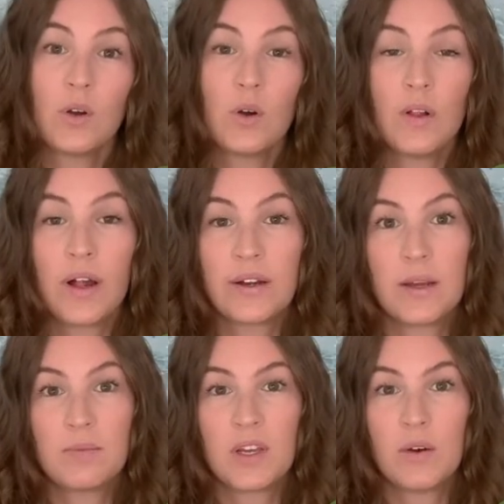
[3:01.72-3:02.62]
a lot of
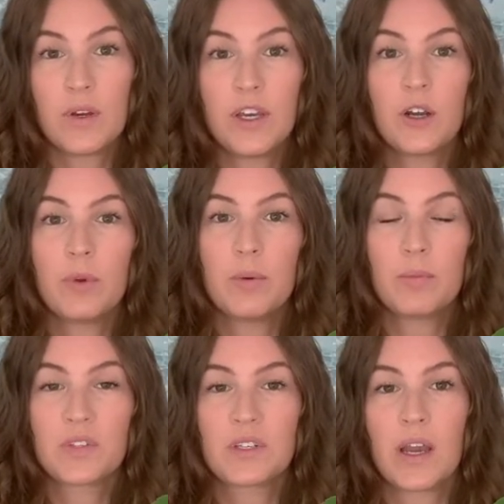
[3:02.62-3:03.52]
times I'll hear people
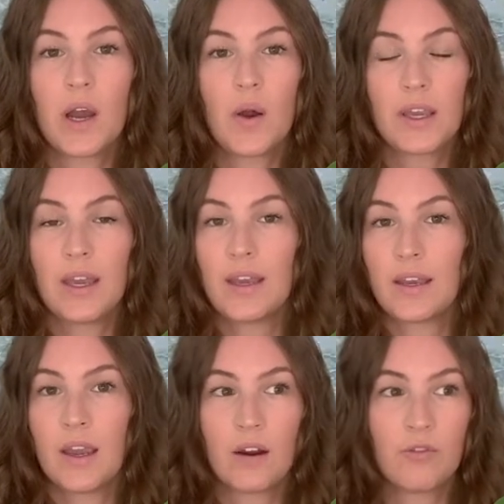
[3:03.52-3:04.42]
say, oh, I can't
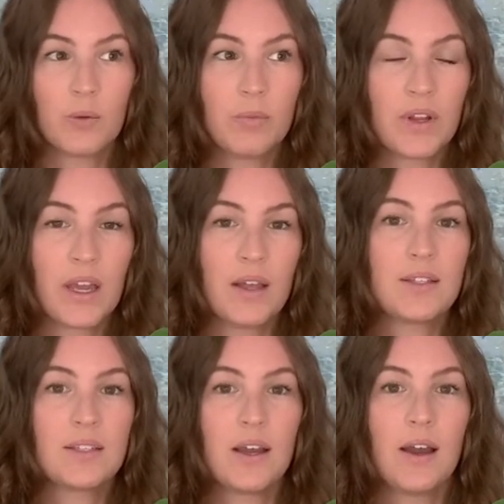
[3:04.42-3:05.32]
care for
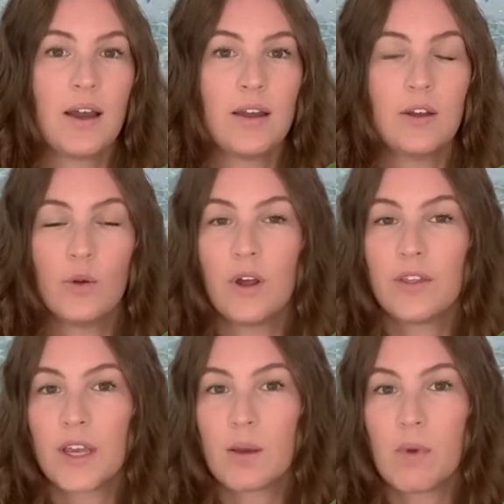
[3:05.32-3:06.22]
plants, I know
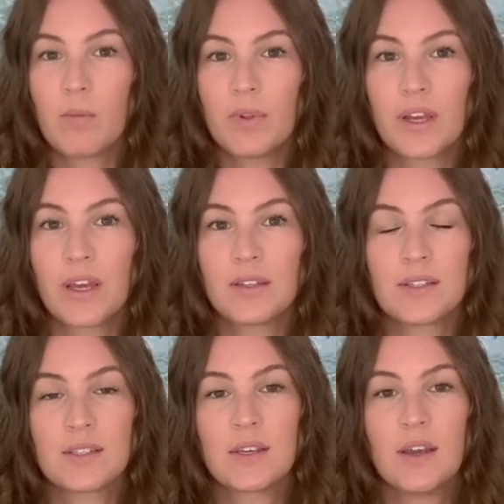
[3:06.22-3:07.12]
nothing about
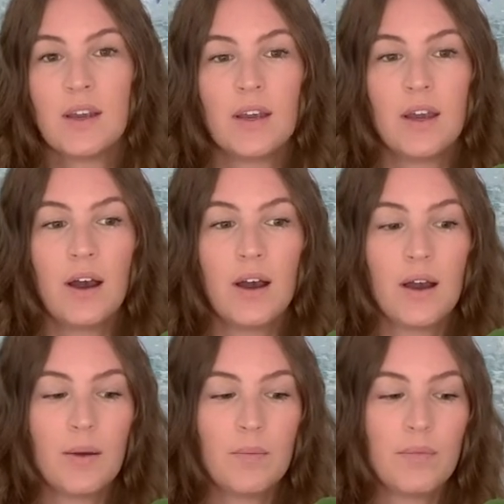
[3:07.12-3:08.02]
plants.
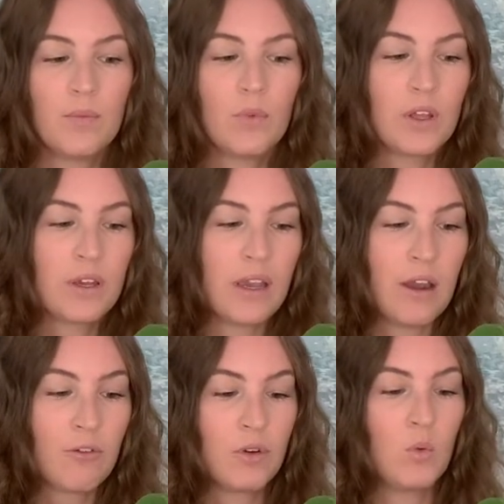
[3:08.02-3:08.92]
Really,
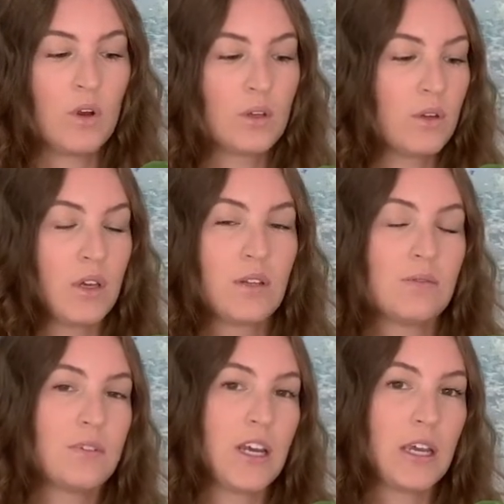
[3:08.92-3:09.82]
everyone can
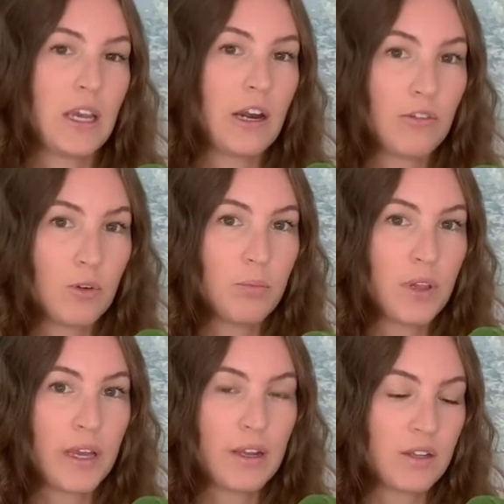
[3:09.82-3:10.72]
take care of a
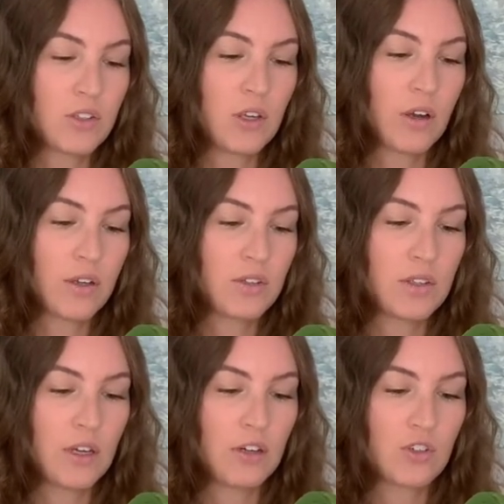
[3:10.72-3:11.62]
plant as long as
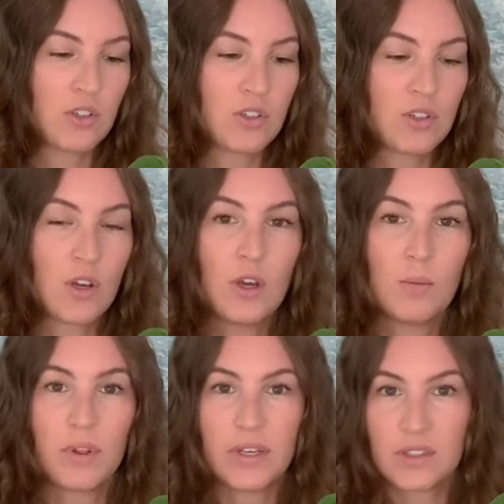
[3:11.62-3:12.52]
they're just
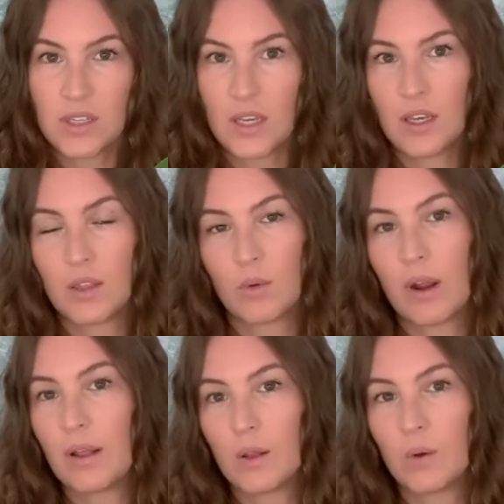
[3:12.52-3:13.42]
placing it in the
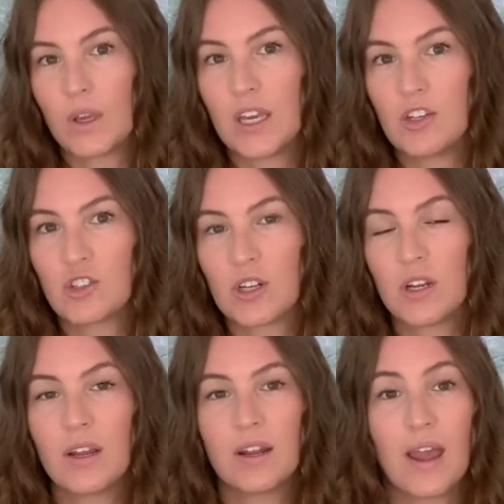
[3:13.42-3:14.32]
right
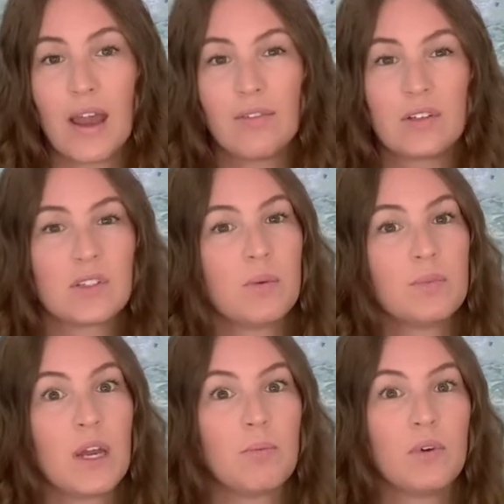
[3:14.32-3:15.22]
location and having some
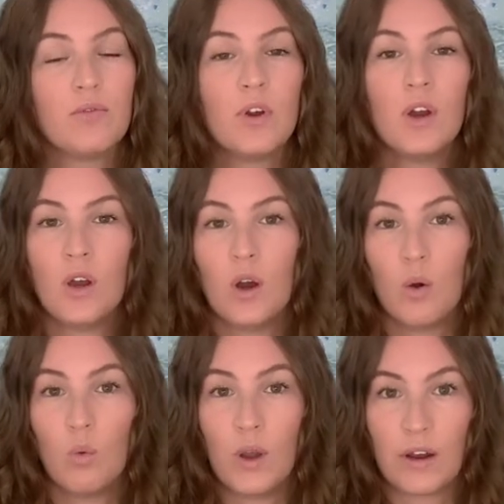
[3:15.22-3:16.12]
type of
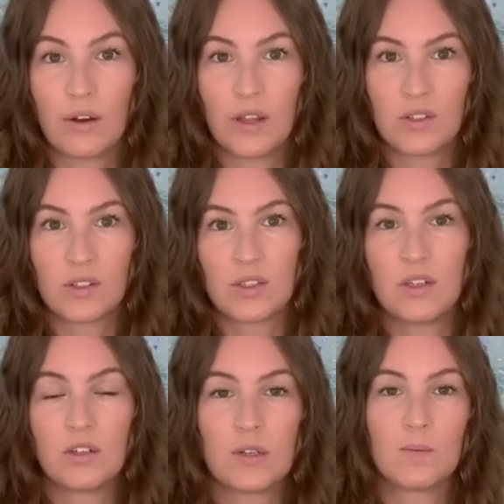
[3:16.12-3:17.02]
awareness in
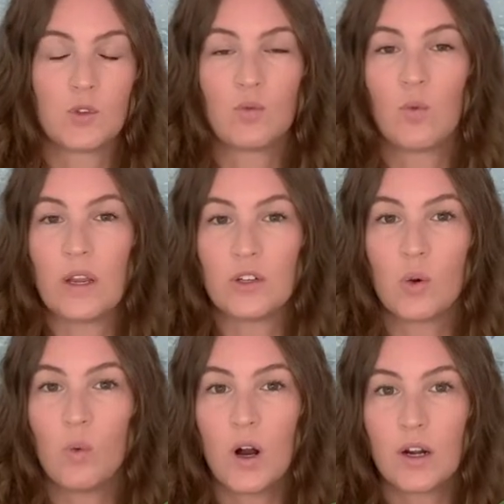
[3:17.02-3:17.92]
terms of when to
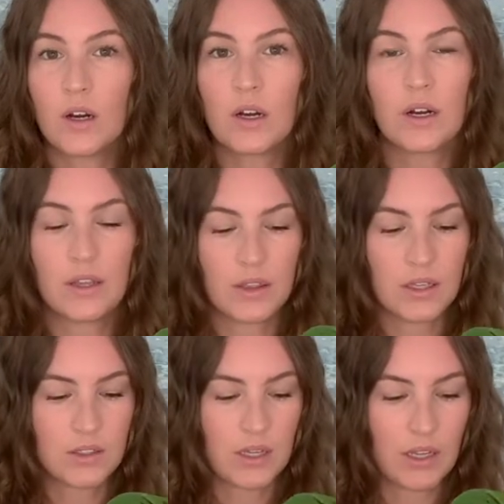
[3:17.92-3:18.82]
water and
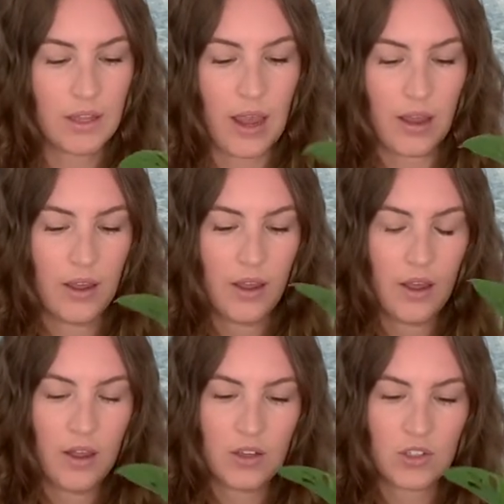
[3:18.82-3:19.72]
things like that.
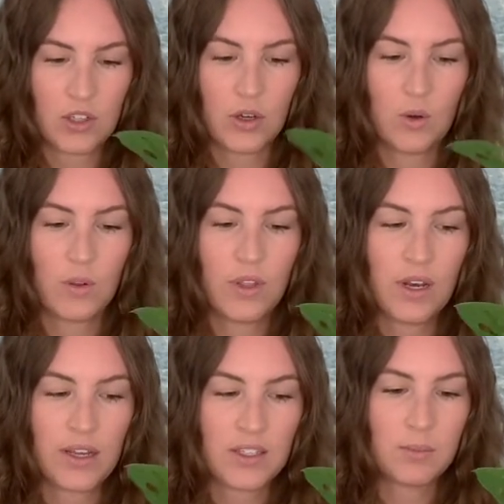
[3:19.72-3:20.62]
So the
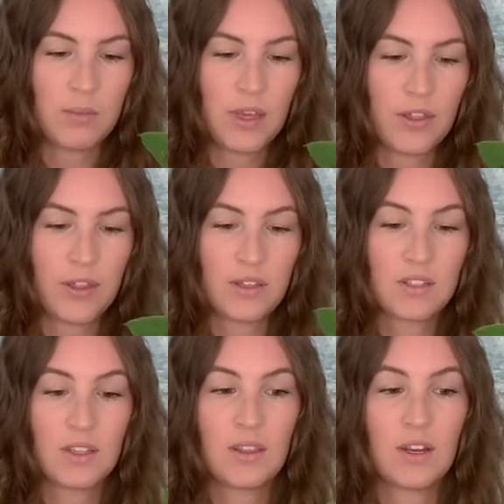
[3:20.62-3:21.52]
next myth is
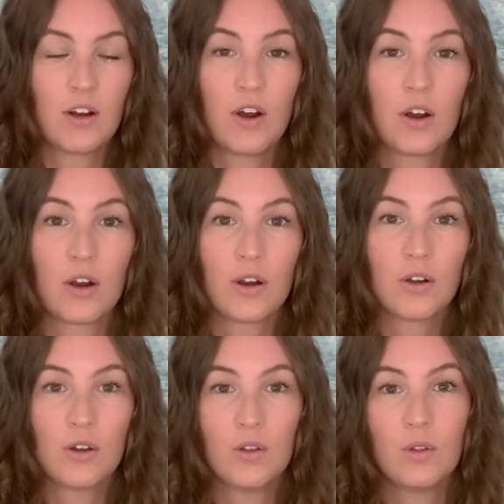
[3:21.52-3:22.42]
that there are
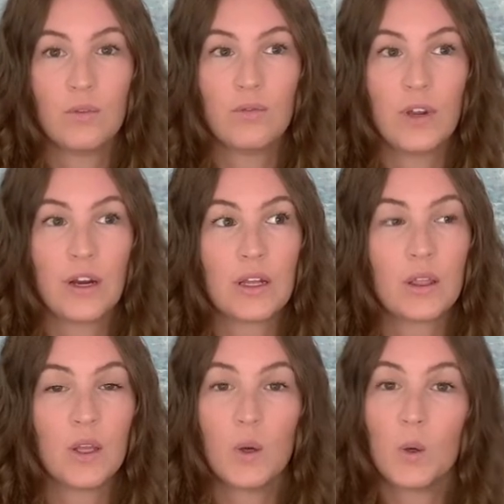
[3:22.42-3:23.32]
very
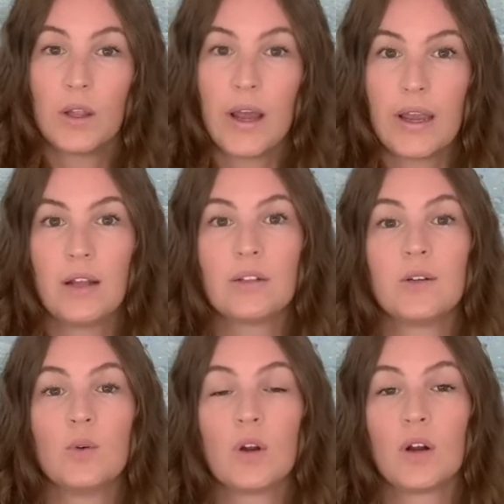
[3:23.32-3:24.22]
low light
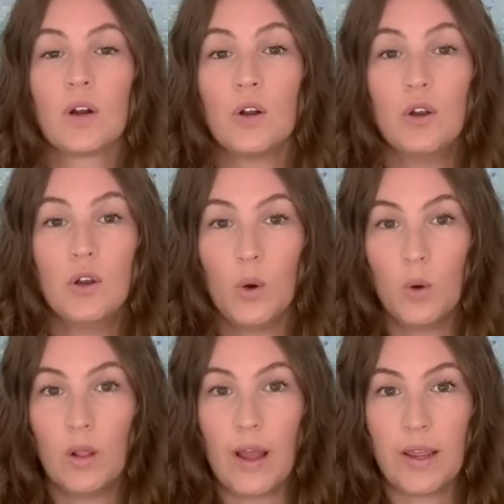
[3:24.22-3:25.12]
or no
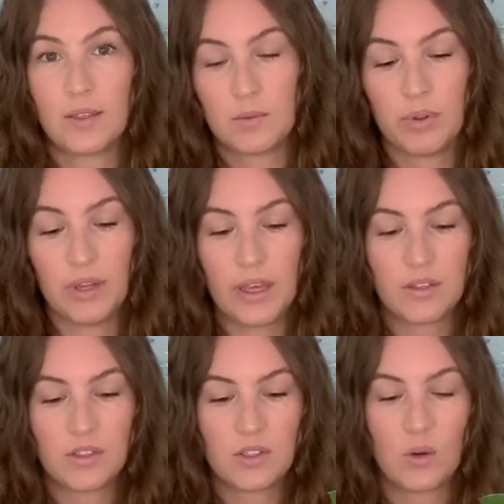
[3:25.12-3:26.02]
light
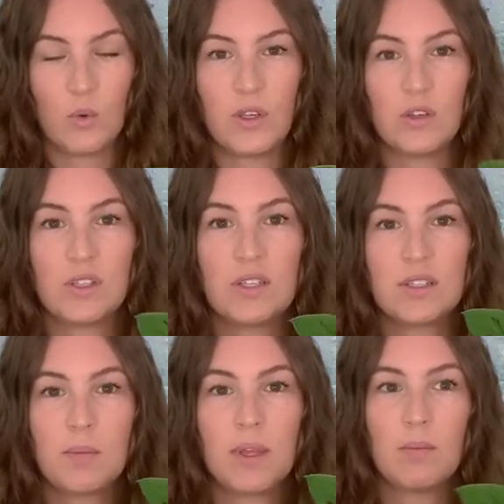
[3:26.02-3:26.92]
plants. So when you see
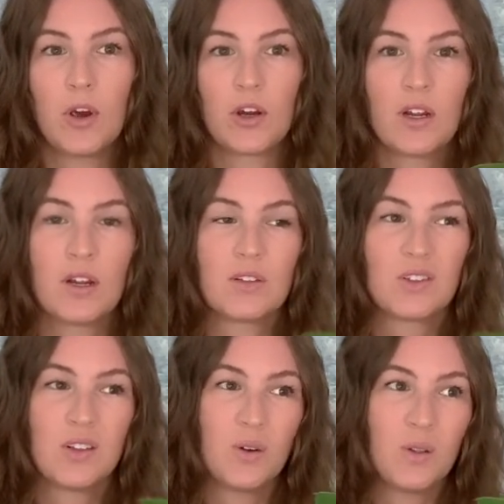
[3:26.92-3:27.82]
something marketed as
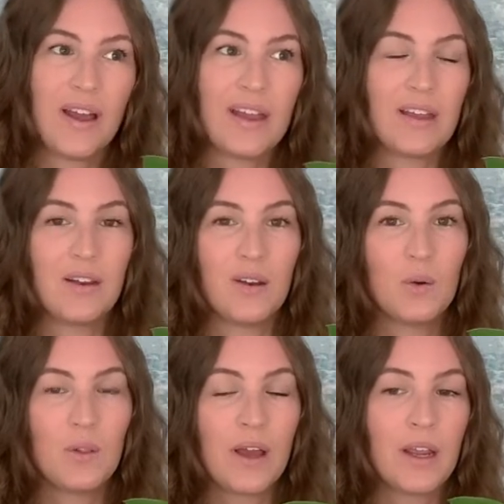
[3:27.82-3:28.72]
low light and no
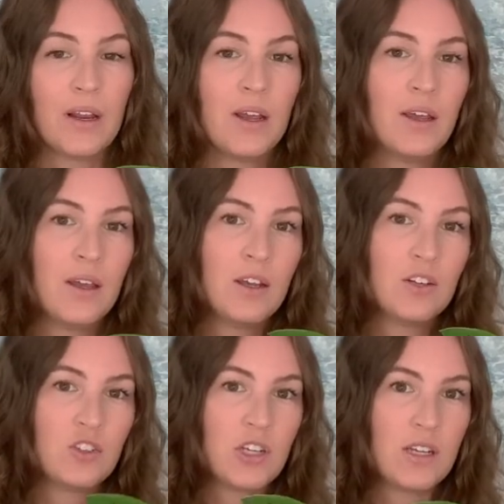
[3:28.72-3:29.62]
light,
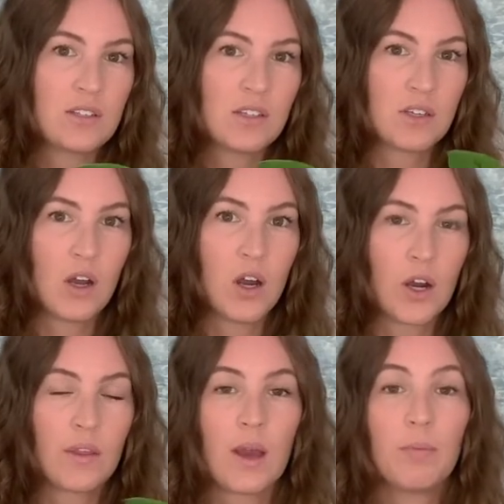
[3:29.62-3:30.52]
chances
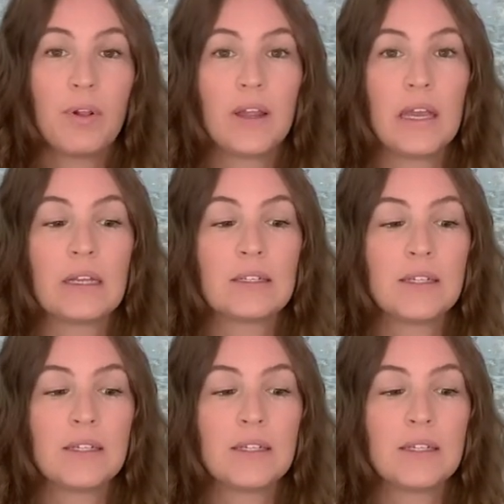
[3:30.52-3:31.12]
are that plant